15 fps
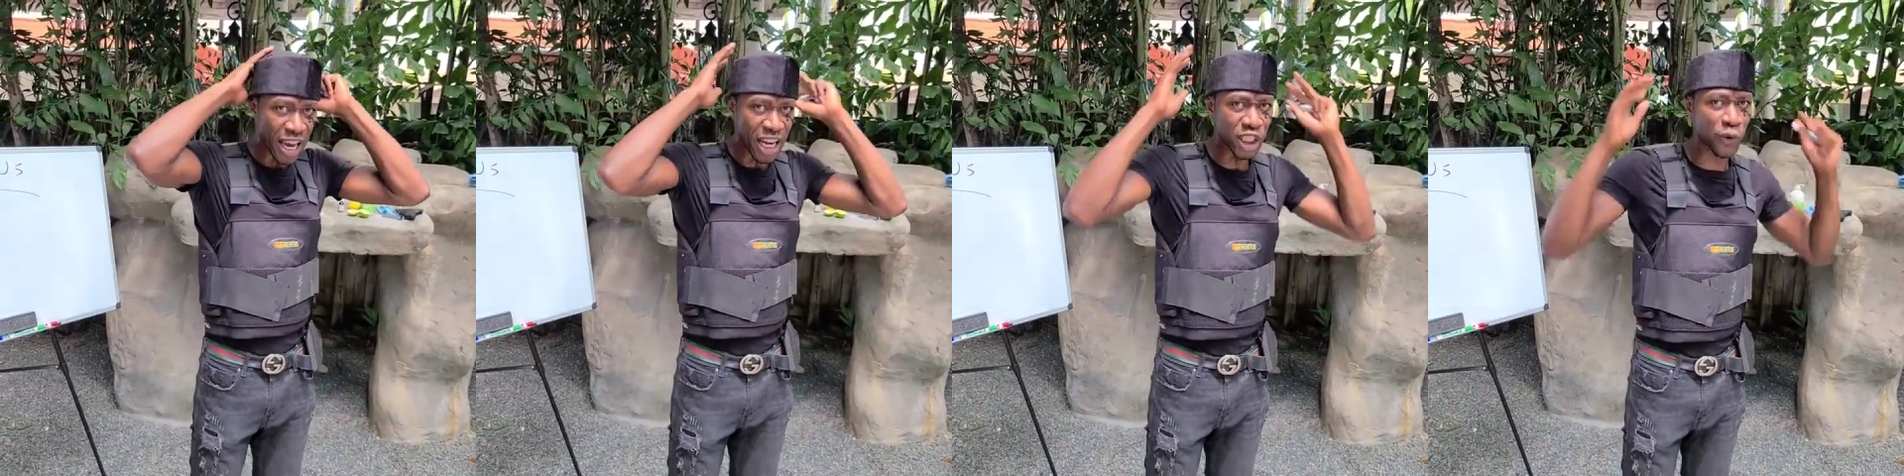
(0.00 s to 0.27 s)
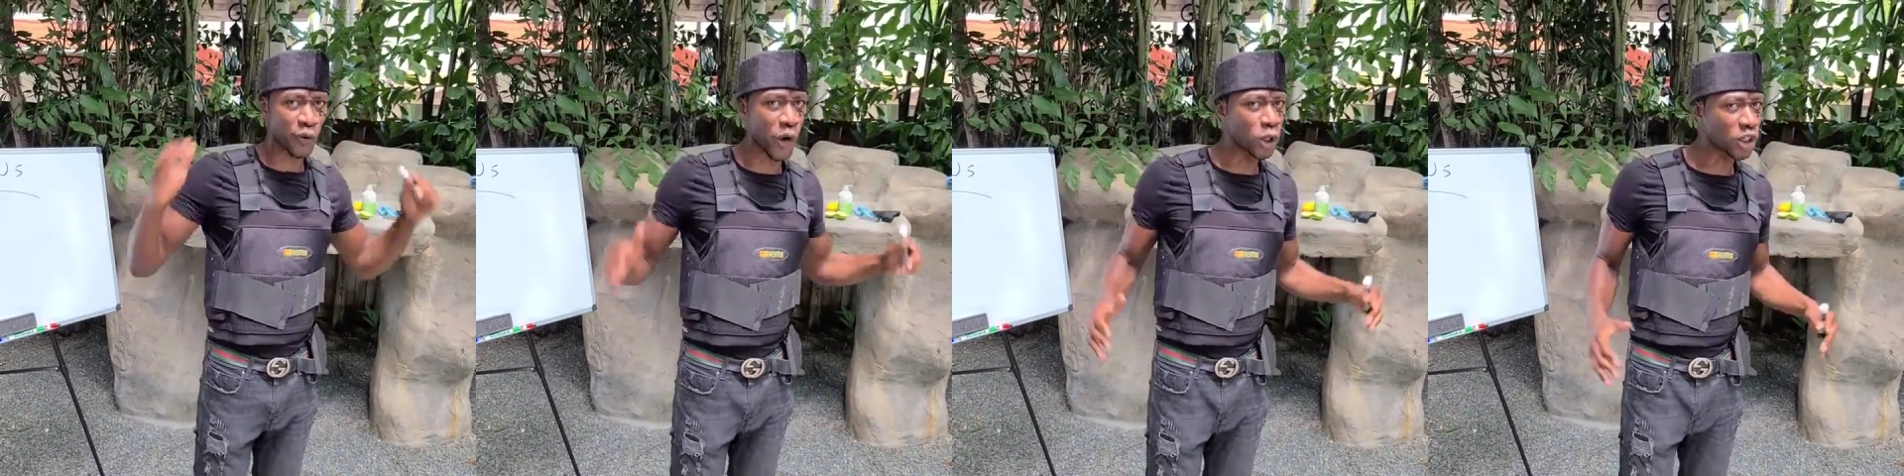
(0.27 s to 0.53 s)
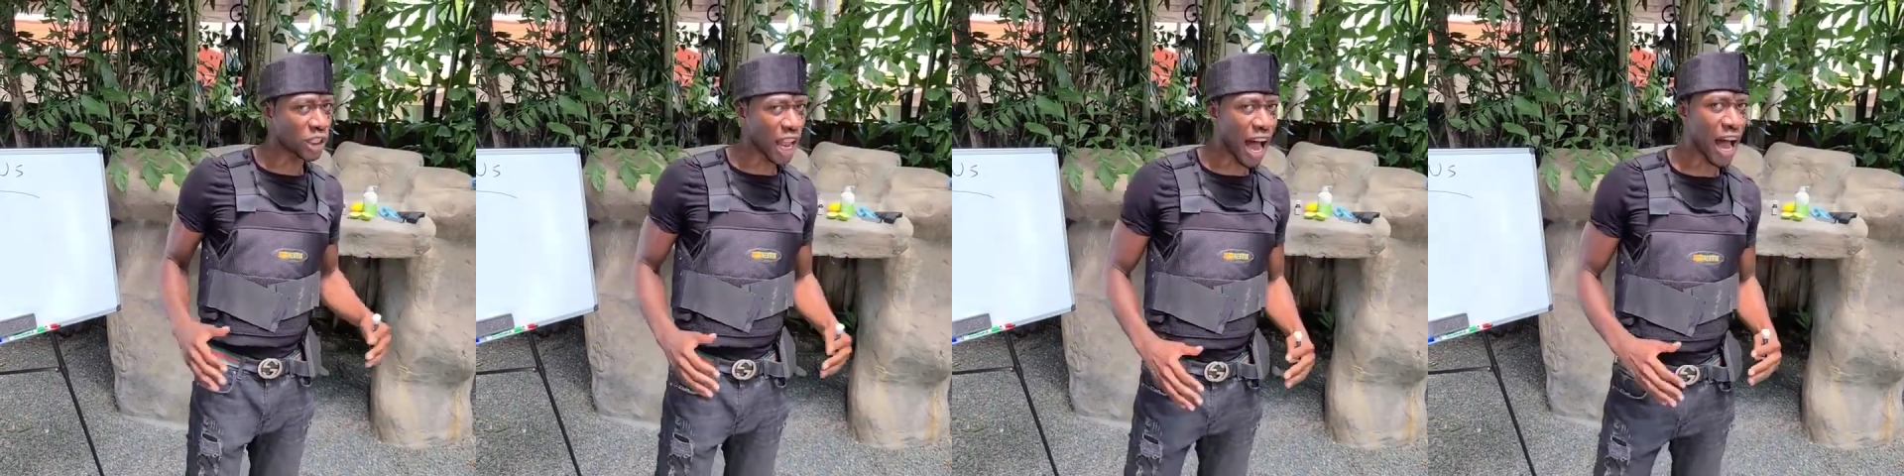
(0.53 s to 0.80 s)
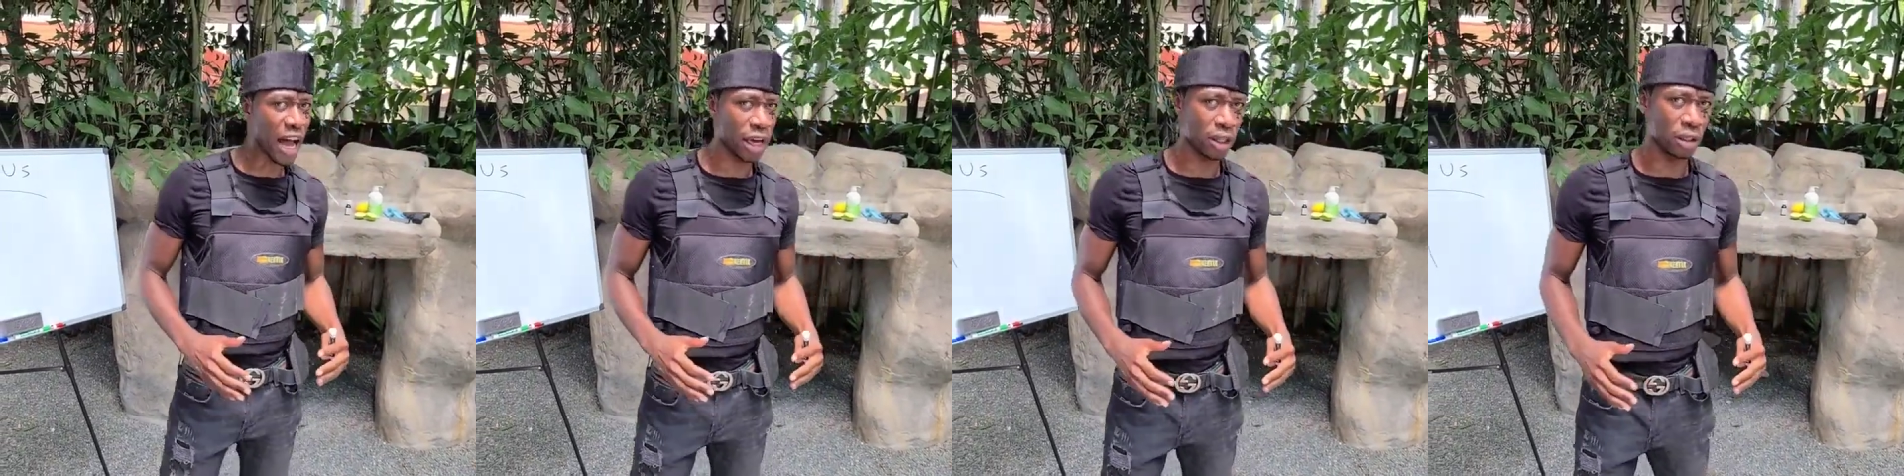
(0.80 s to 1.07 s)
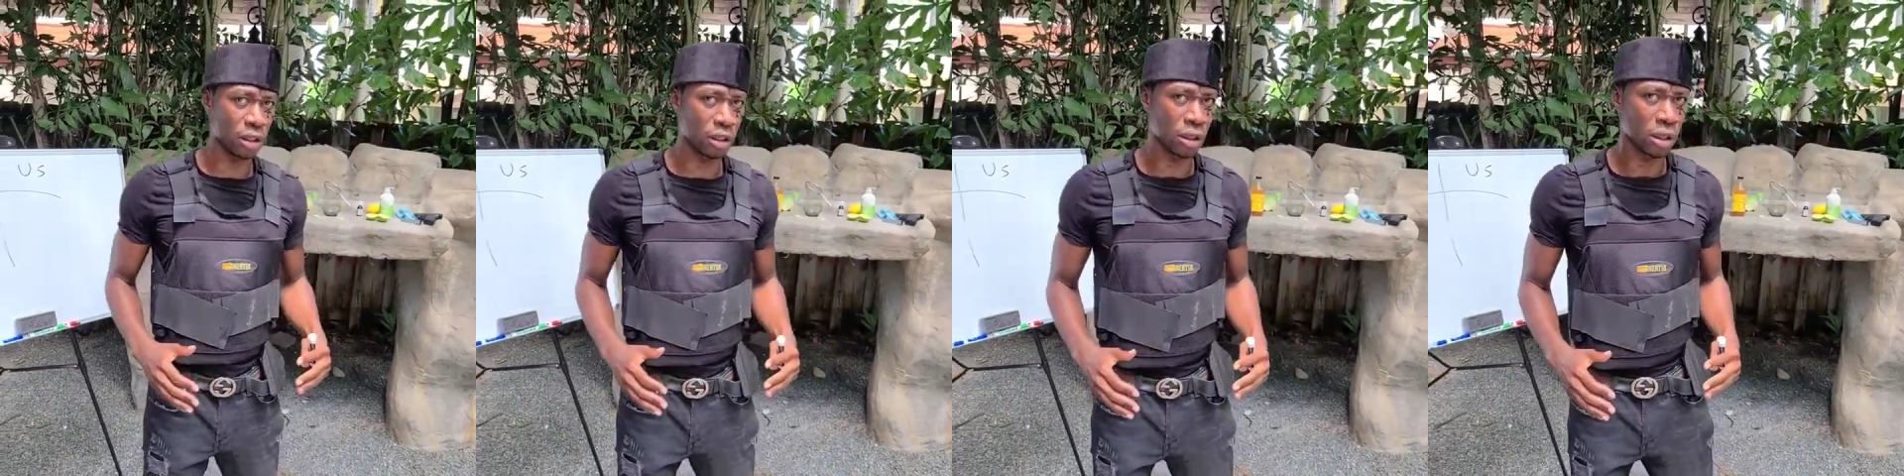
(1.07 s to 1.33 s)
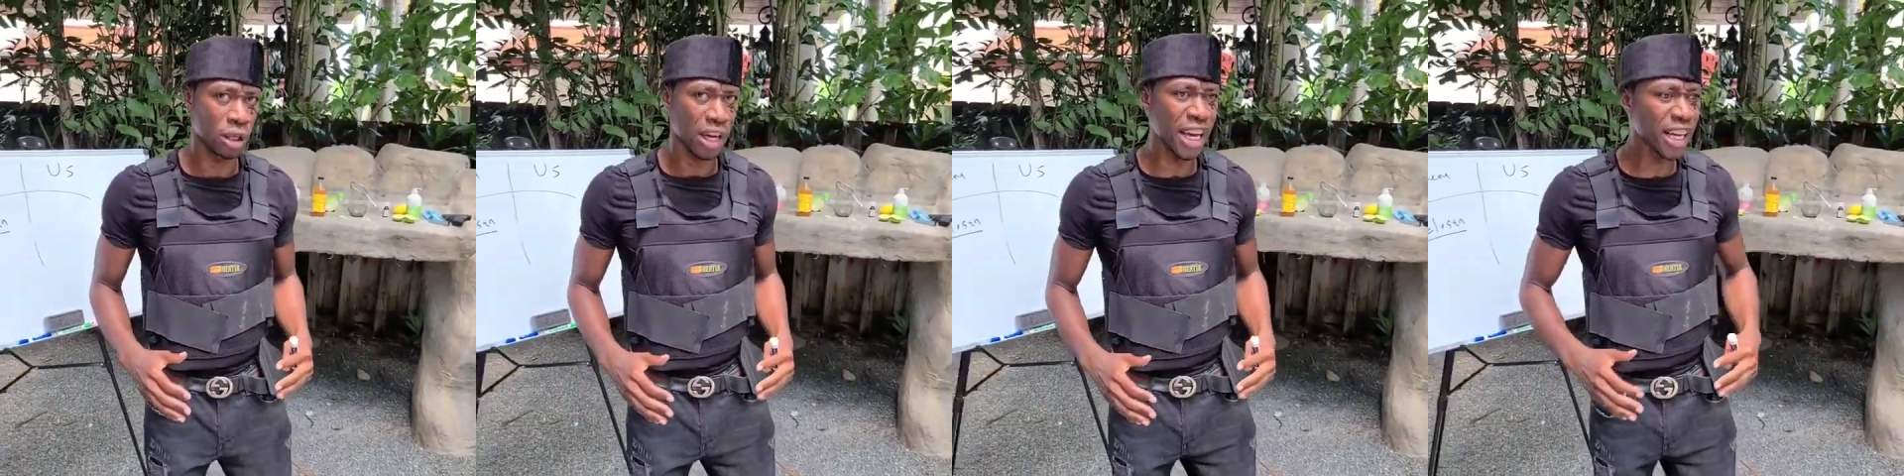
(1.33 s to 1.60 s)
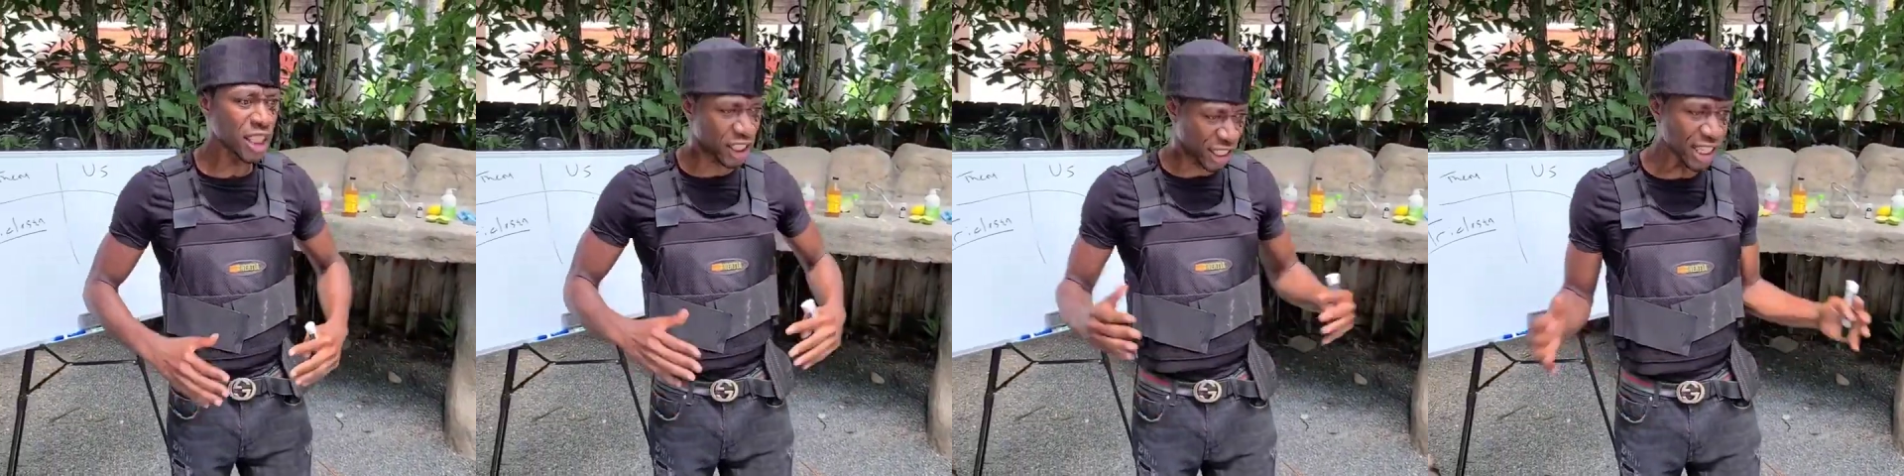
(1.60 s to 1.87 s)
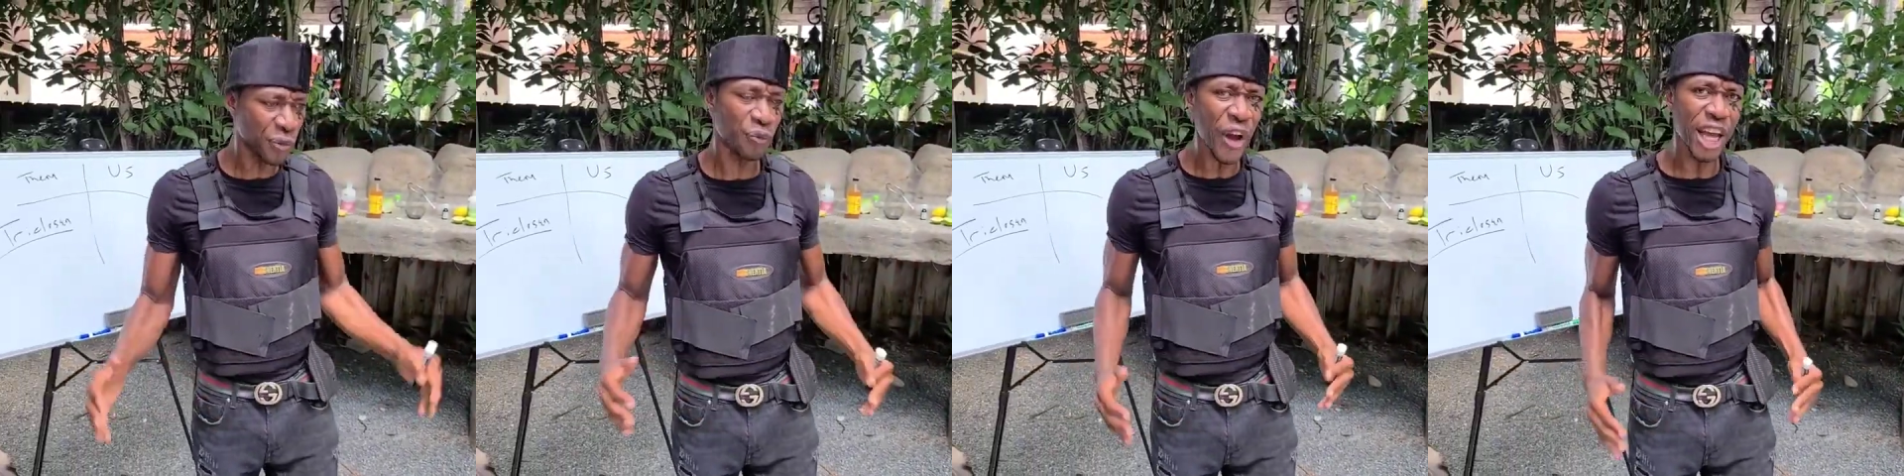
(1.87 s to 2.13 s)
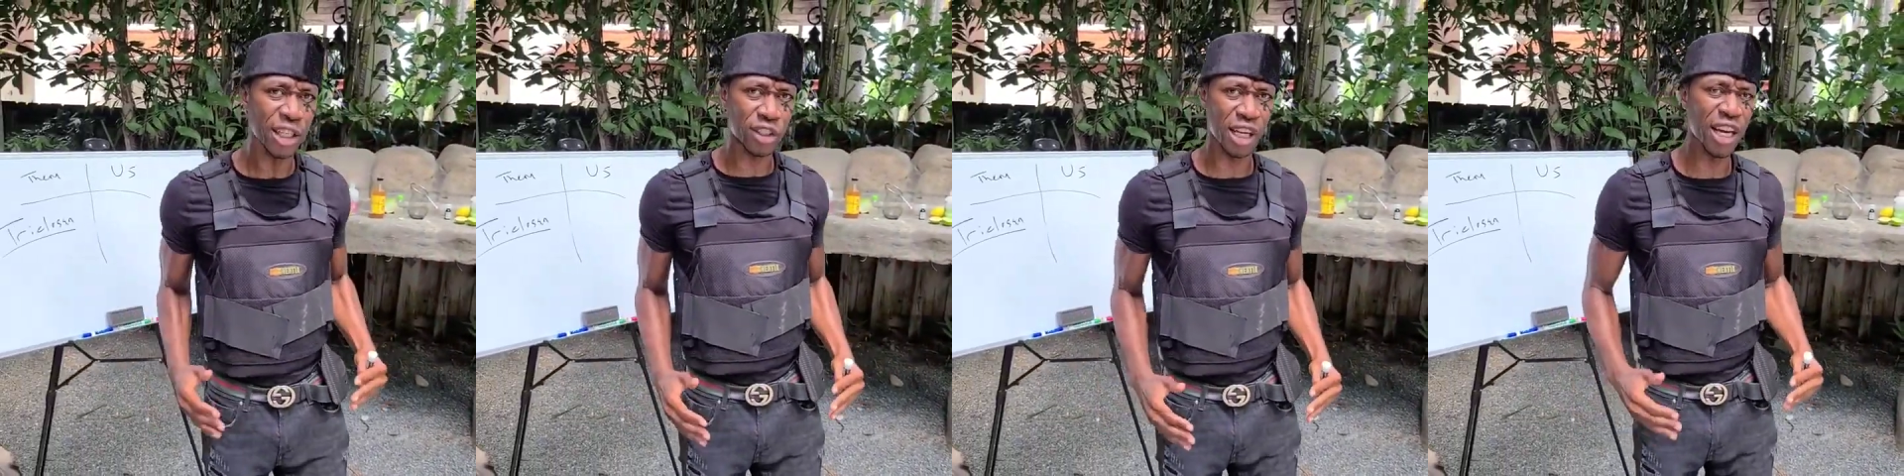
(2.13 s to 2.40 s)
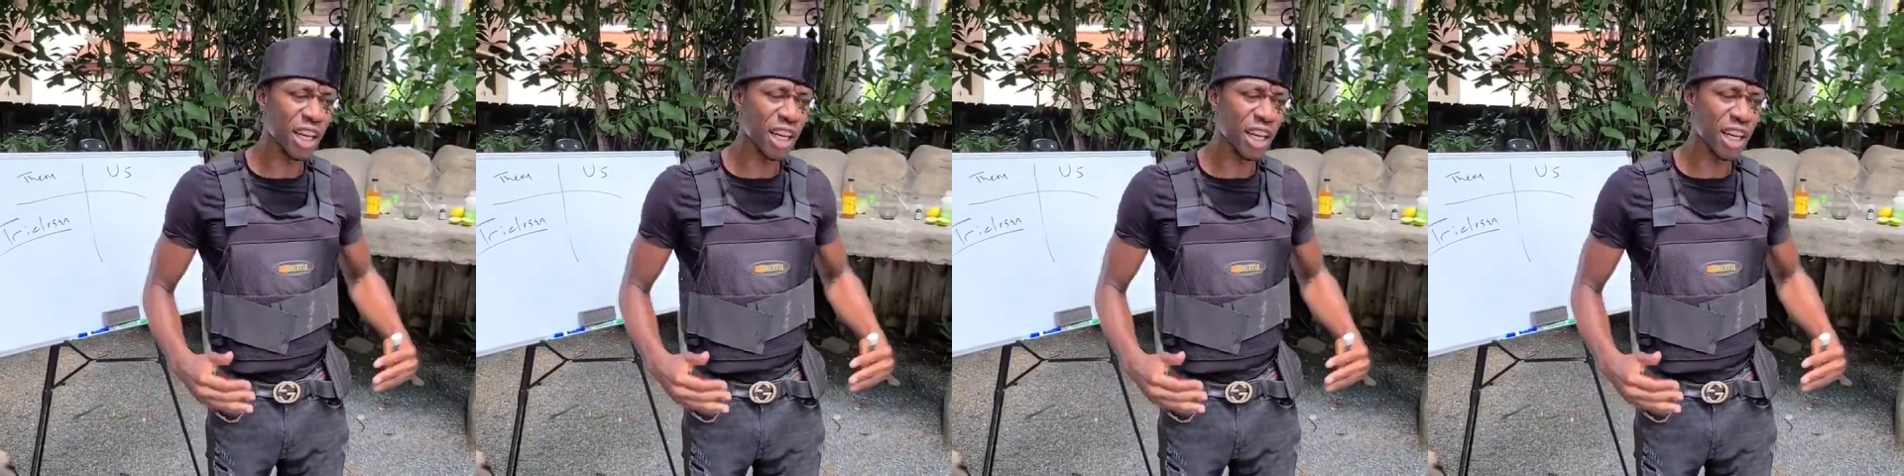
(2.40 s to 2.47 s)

Its first line is defense.